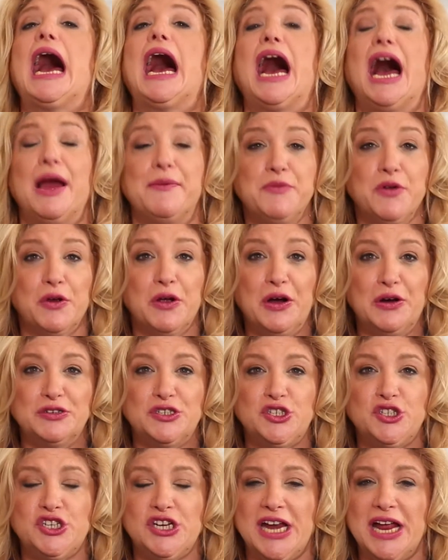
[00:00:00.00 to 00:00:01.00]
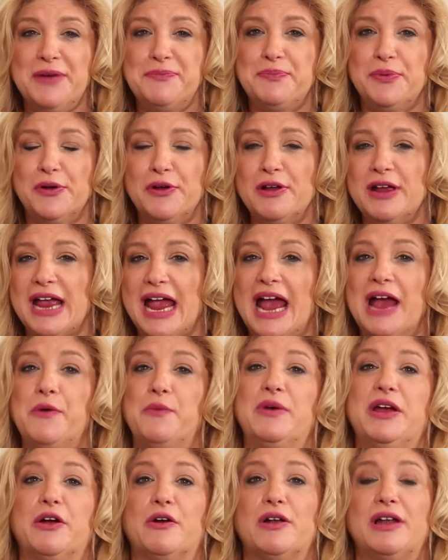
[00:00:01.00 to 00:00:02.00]
I'm your host, Janette Burke,
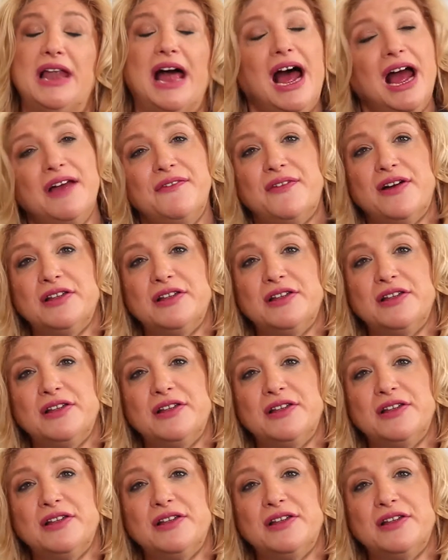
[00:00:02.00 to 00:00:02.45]
and we are live